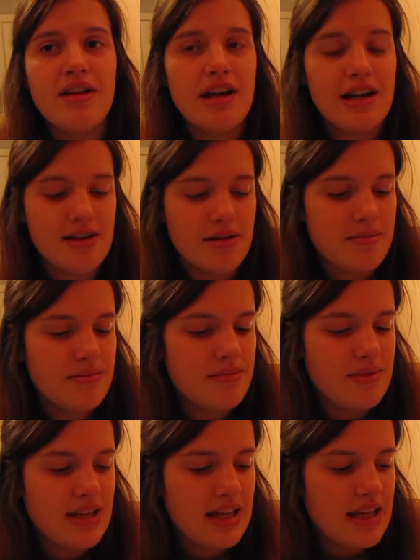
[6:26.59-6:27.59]
And
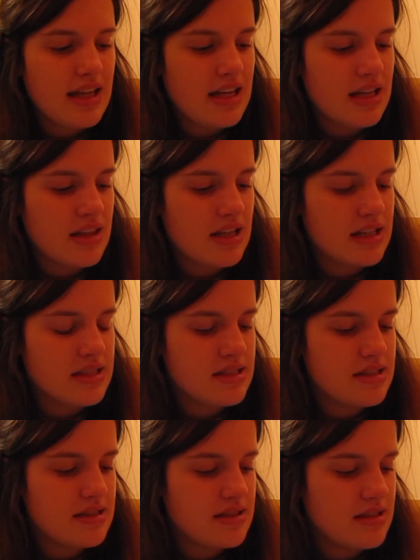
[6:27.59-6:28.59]
I think
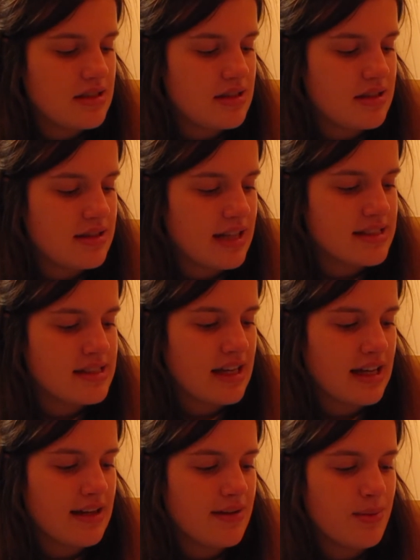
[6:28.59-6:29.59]
that's
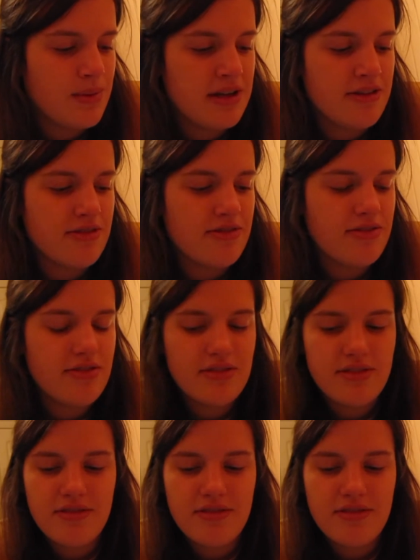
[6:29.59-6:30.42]
like one of